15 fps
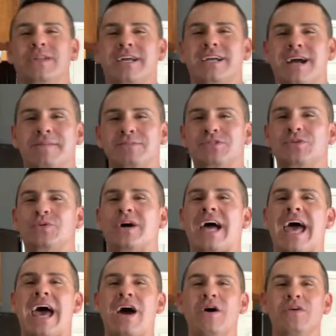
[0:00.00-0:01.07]
it comes to a
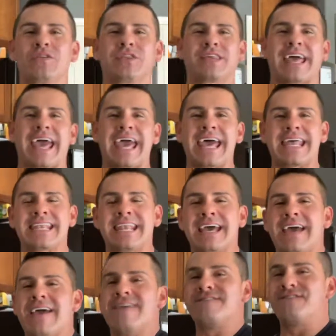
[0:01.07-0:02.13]
health and
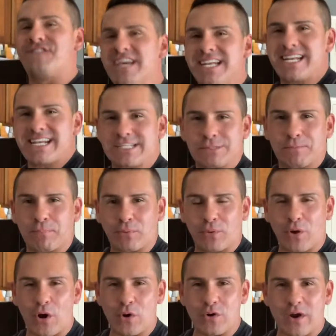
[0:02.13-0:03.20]
fitness
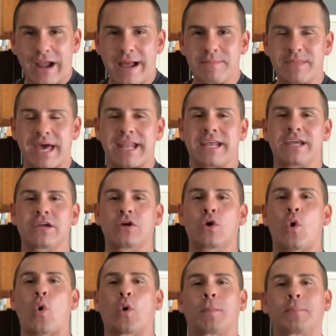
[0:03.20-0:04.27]
program that
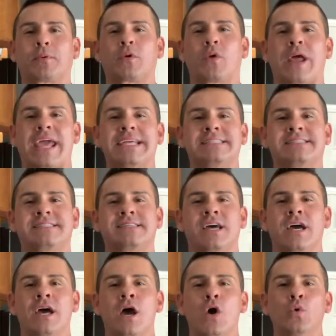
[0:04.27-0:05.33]

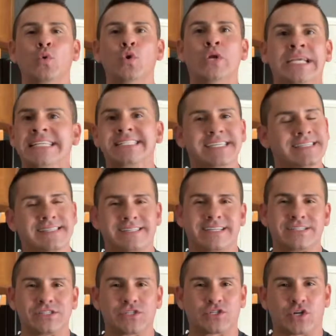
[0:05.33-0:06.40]
incorporates
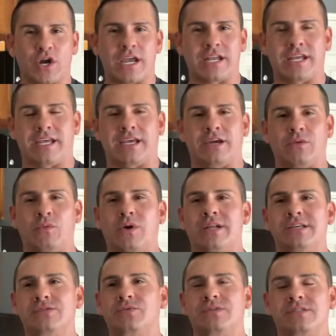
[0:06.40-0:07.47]
resistance training. And what
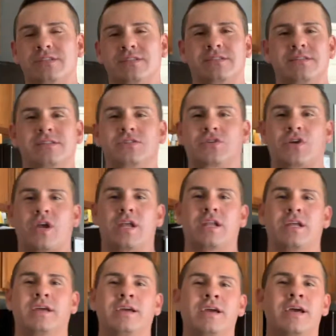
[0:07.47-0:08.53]
is resistance
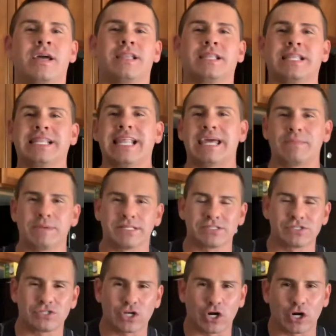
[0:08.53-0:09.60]
training?
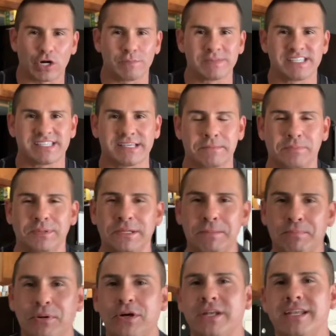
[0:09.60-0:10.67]
Layman's terms, simply
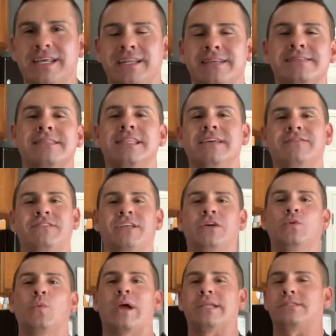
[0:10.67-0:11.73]
put, it is
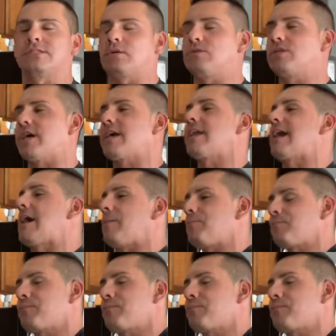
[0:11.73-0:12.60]
lifting weights. So check it out.